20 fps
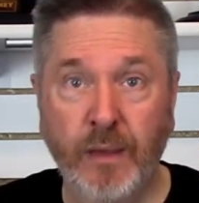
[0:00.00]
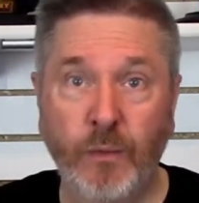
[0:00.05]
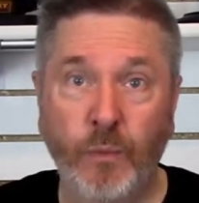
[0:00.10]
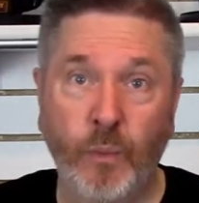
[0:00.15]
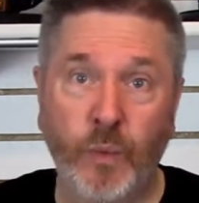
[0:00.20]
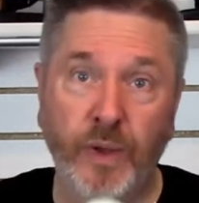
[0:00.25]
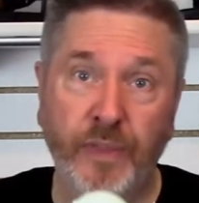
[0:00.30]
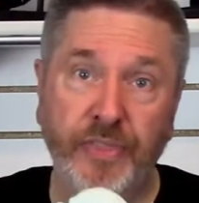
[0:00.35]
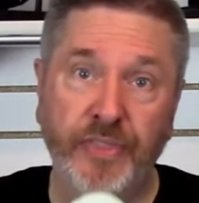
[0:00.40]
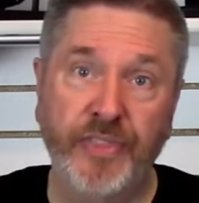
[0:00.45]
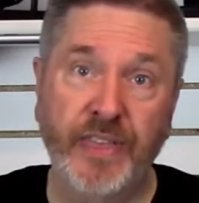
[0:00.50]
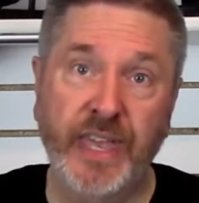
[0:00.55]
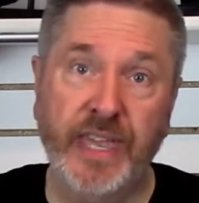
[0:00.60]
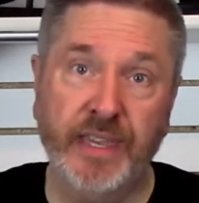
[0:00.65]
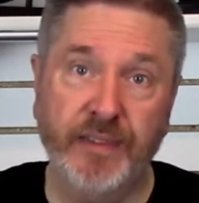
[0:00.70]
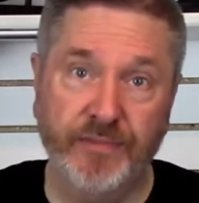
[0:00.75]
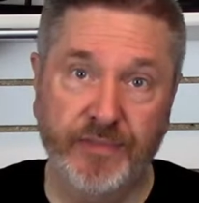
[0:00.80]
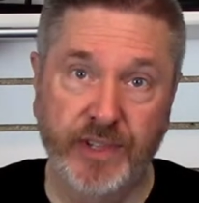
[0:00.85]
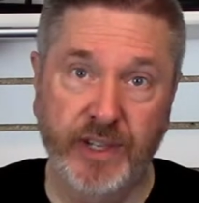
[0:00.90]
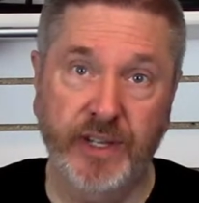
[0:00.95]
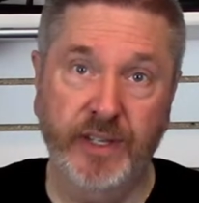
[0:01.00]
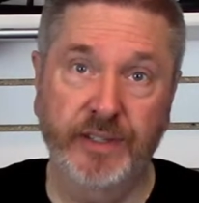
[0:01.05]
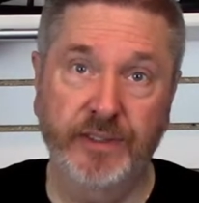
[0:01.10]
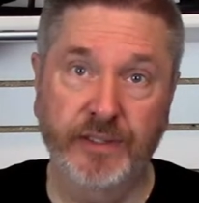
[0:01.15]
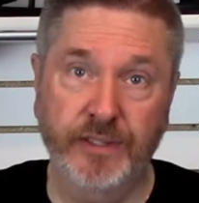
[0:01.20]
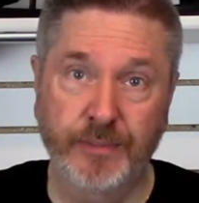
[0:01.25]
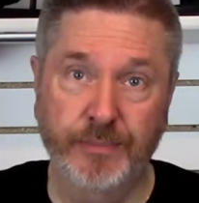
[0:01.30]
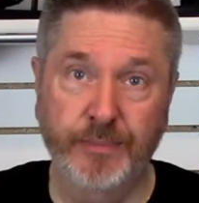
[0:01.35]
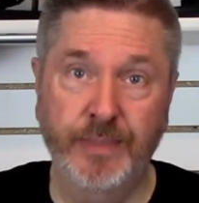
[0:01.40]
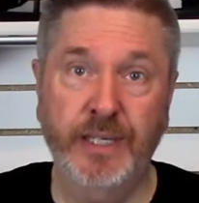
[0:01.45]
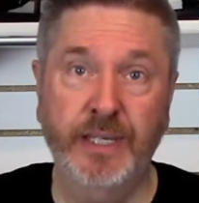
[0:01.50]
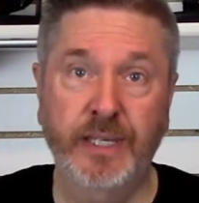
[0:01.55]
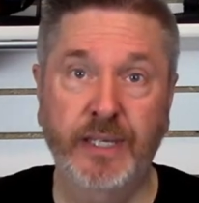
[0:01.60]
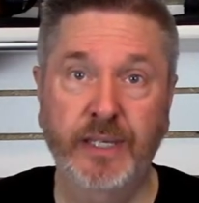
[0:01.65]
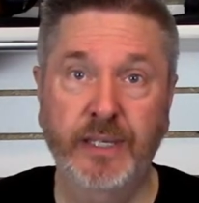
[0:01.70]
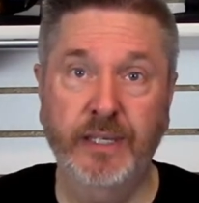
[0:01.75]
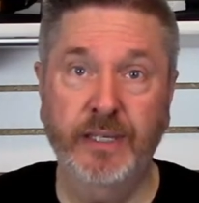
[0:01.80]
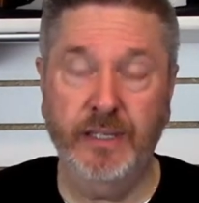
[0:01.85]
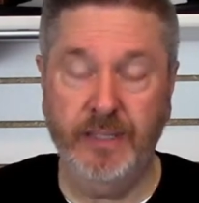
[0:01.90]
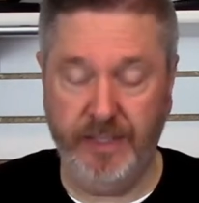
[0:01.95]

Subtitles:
What they have done to me